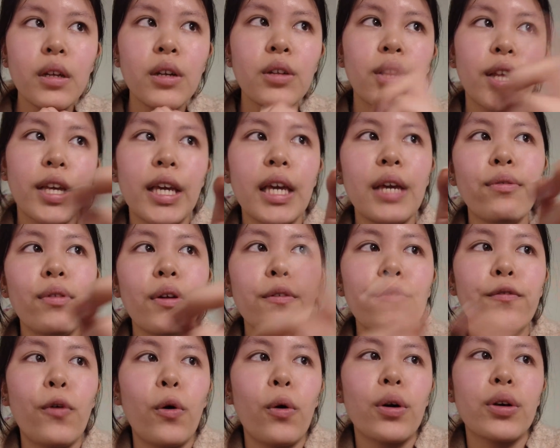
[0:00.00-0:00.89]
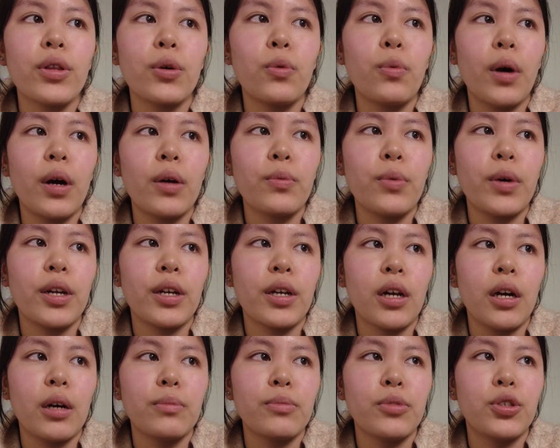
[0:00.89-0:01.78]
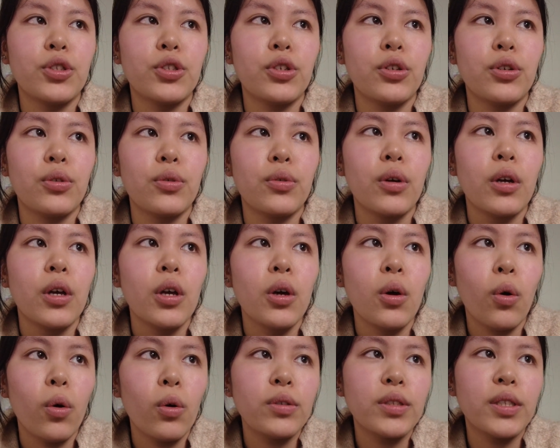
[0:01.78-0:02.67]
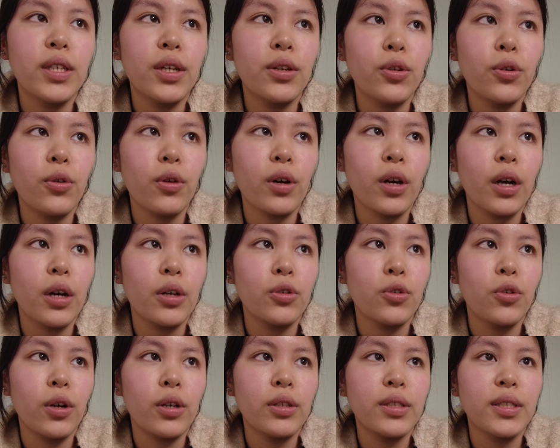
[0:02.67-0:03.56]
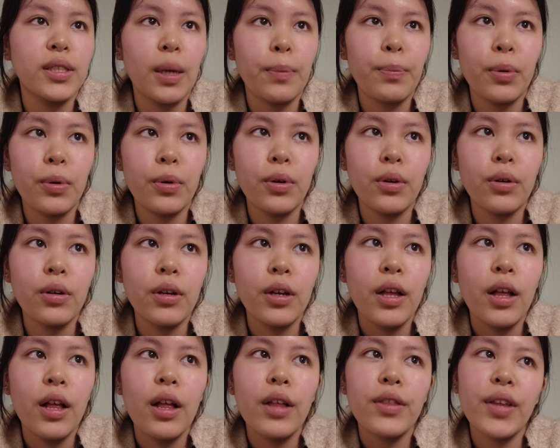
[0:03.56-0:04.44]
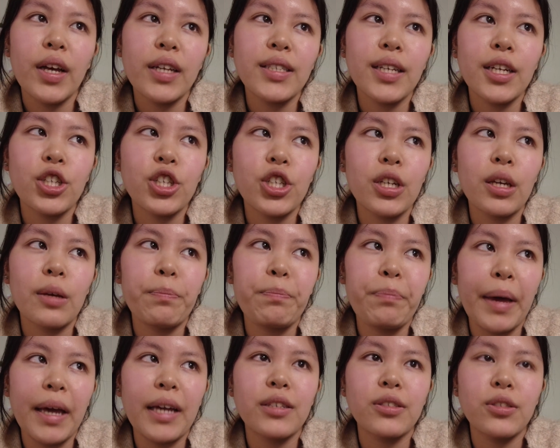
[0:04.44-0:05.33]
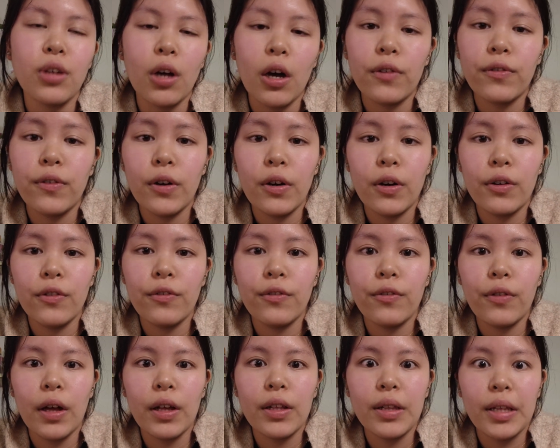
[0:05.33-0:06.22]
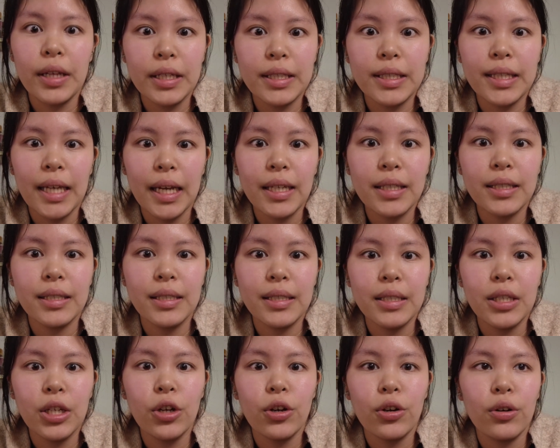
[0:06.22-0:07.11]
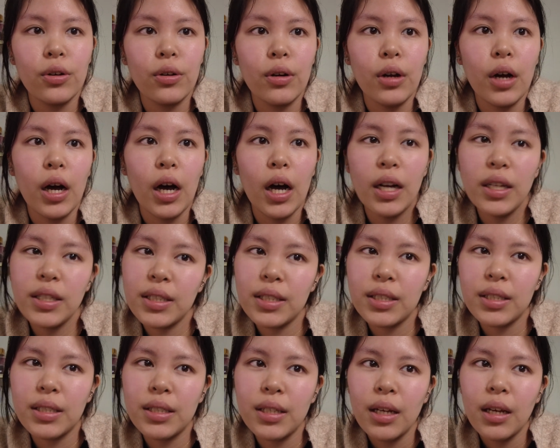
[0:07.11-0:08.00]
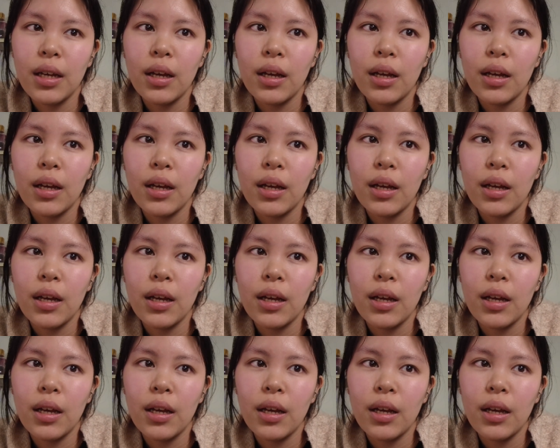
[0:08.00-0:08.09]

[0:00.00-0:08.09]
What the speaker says: Like even for the one when it comes to Onsen Ryokan Yuan Sapporo, that's actually based off of like dates near us